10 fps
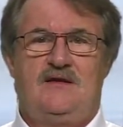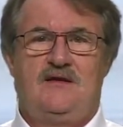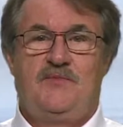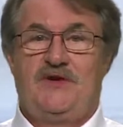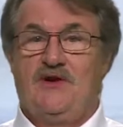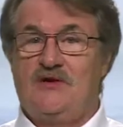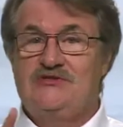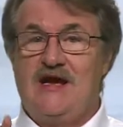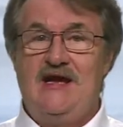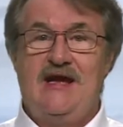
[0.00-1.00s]
Because
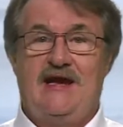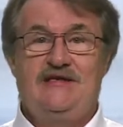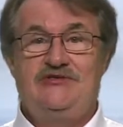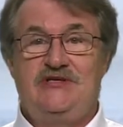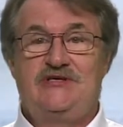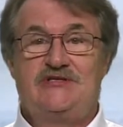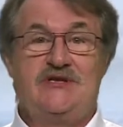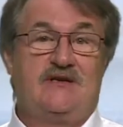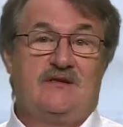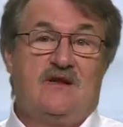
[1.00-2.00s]
A, Jesus
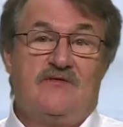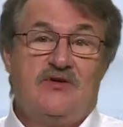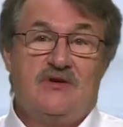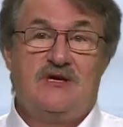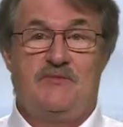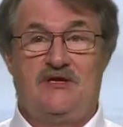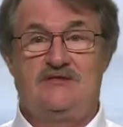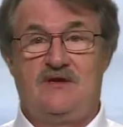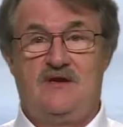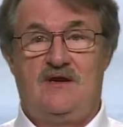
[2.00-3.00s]
said to love your
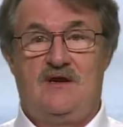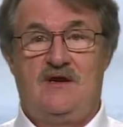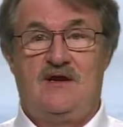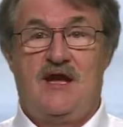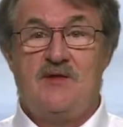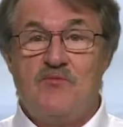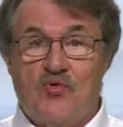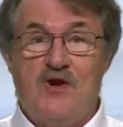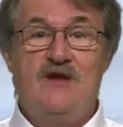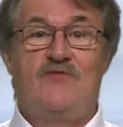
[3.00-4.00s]
enemies and
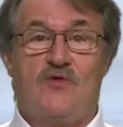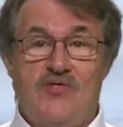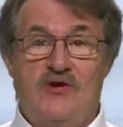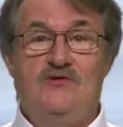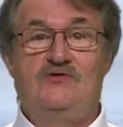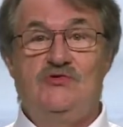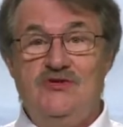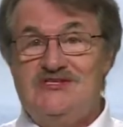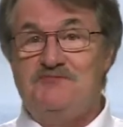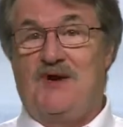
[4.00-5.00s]
pray for those who
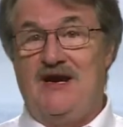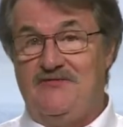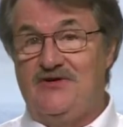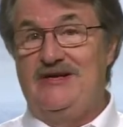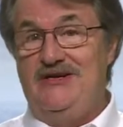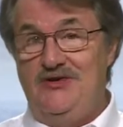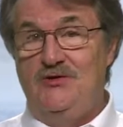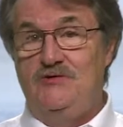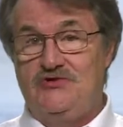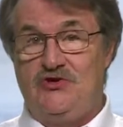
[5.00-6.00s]
despitefully
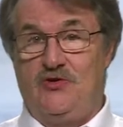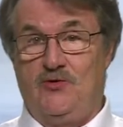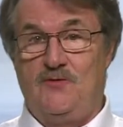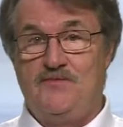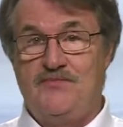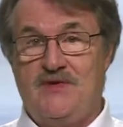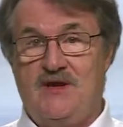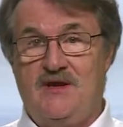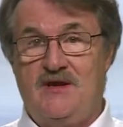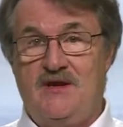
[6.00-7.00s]
use you.
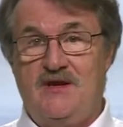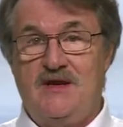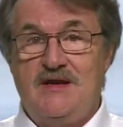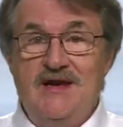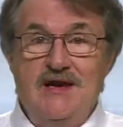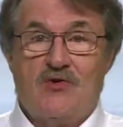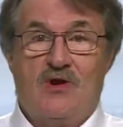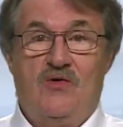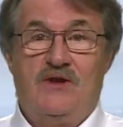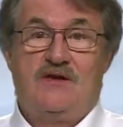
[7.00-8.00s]

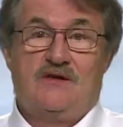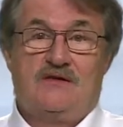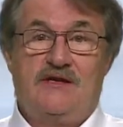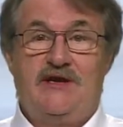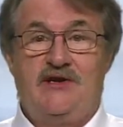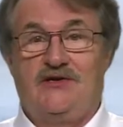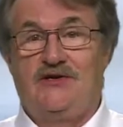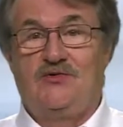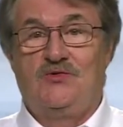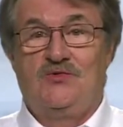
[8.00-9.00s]
Nero and
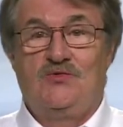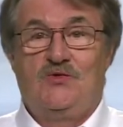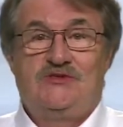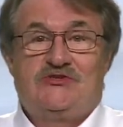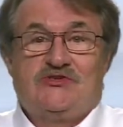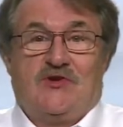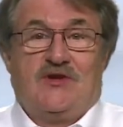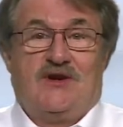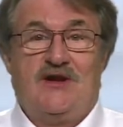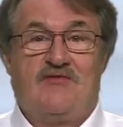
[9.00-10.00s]
Caligula would
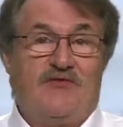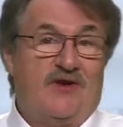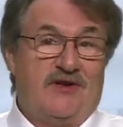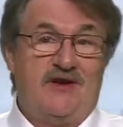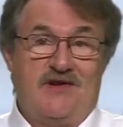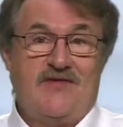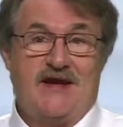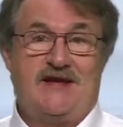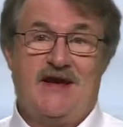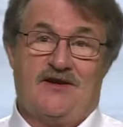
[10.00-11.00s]
certainly have fallen into
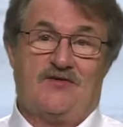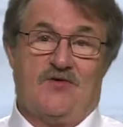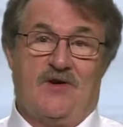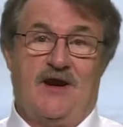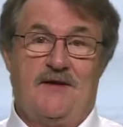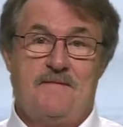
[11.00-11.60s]
that category.